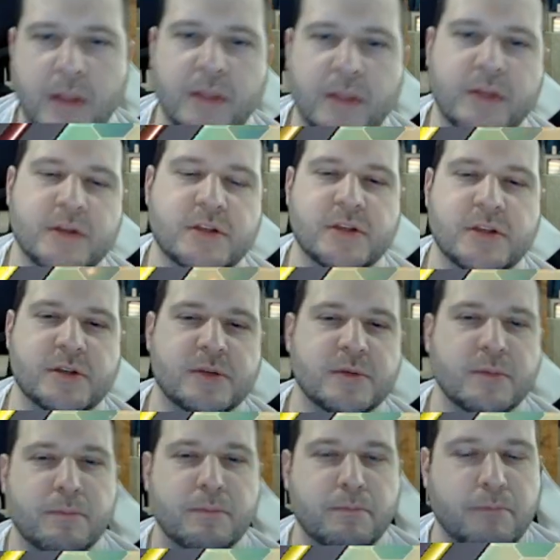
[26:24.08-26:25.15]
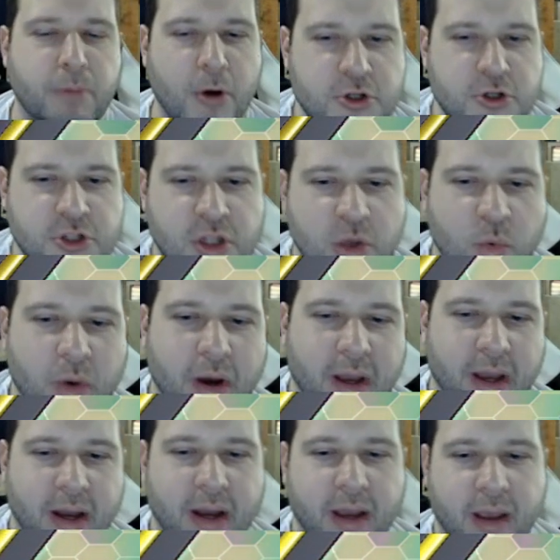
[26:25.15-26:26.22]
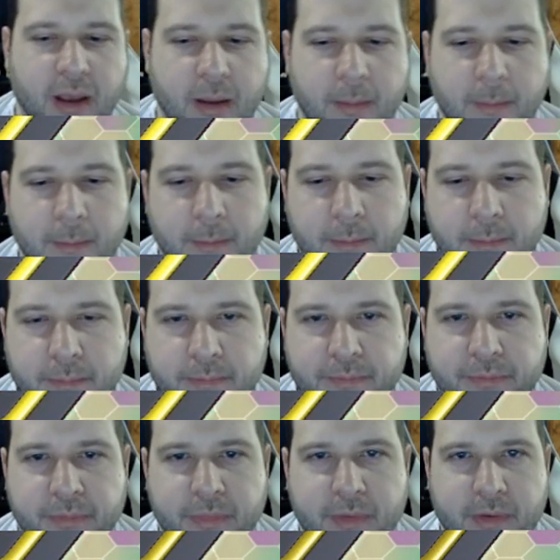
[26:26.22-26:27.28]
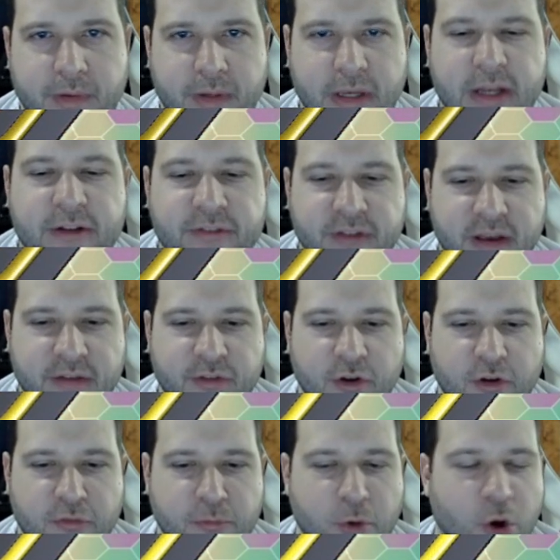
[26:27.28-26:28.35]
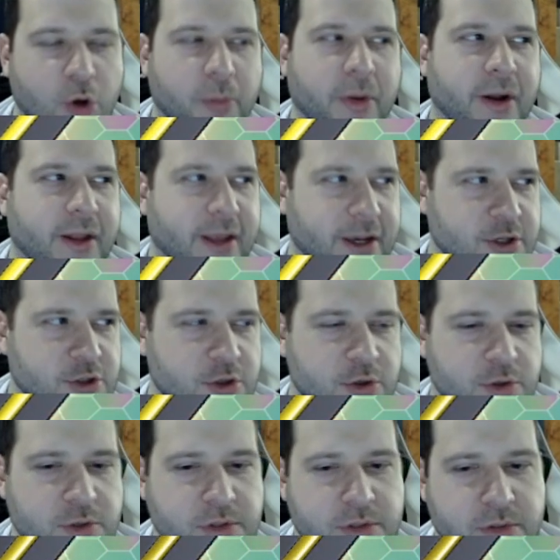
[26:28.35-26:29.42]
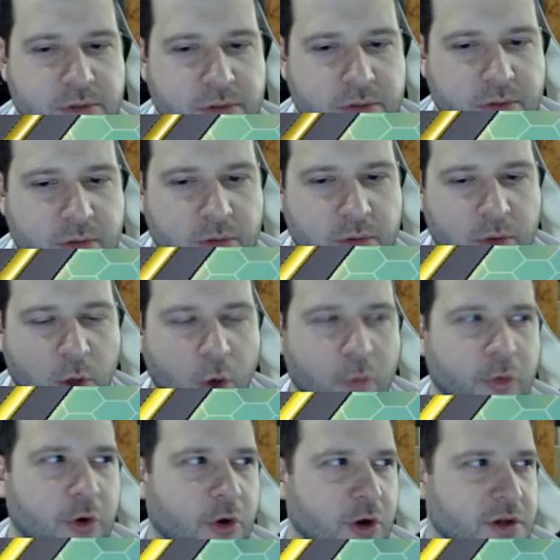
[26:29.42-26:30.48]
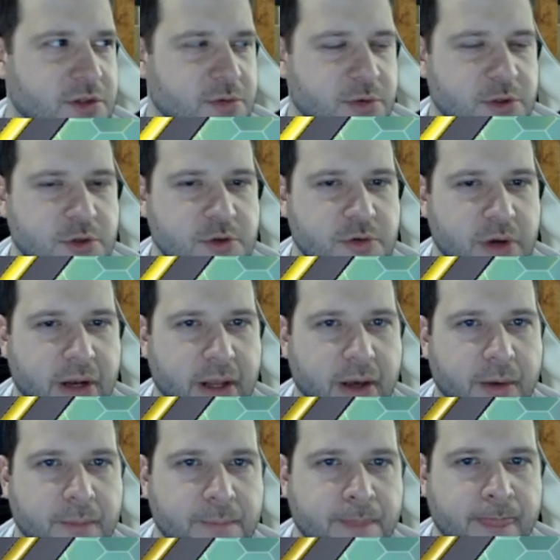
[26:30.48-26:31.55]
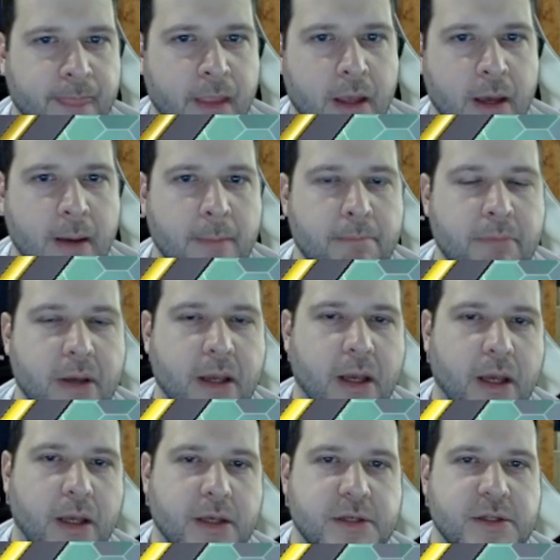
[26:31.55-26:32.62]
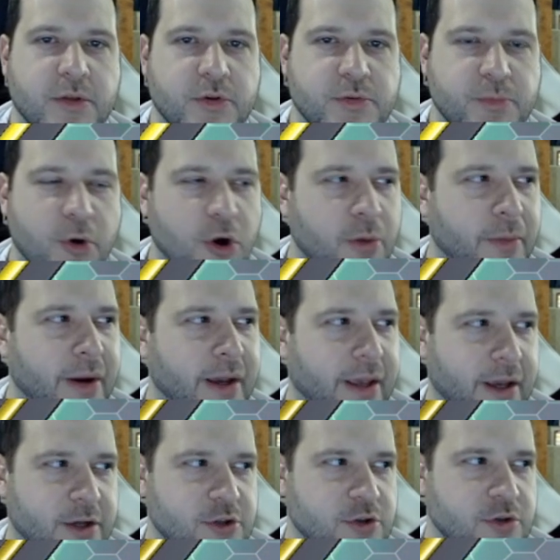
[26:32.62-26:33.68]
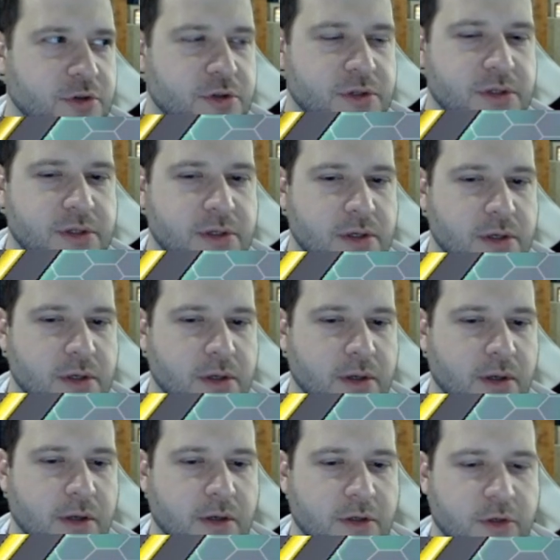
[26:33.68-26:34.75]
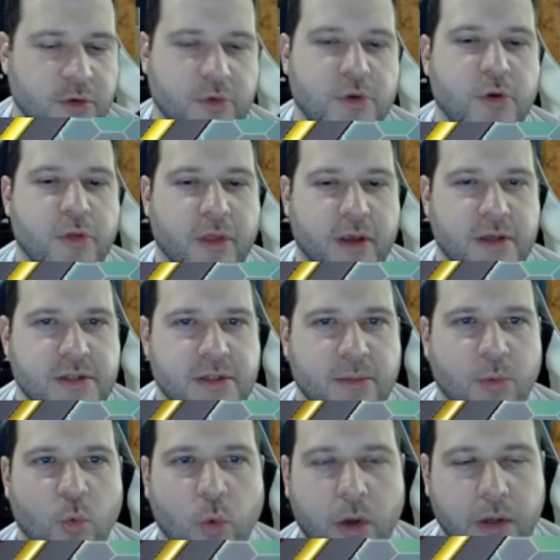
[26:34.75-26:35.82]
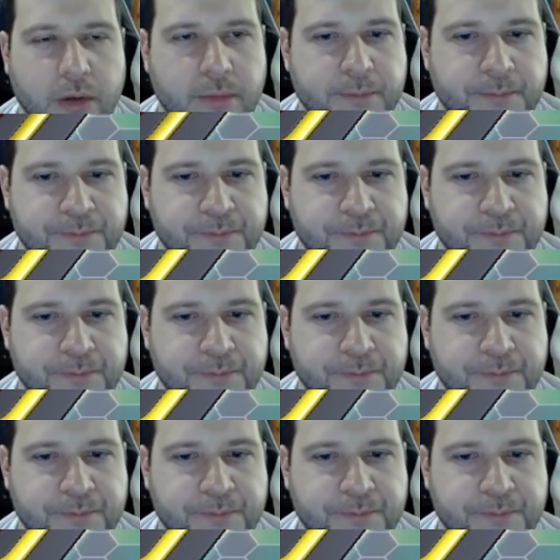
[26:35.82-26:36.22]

This is partially why I am in favor of Pokemon catchers over cross switchers right now. Because those Pokemon catchers do two things. Number one,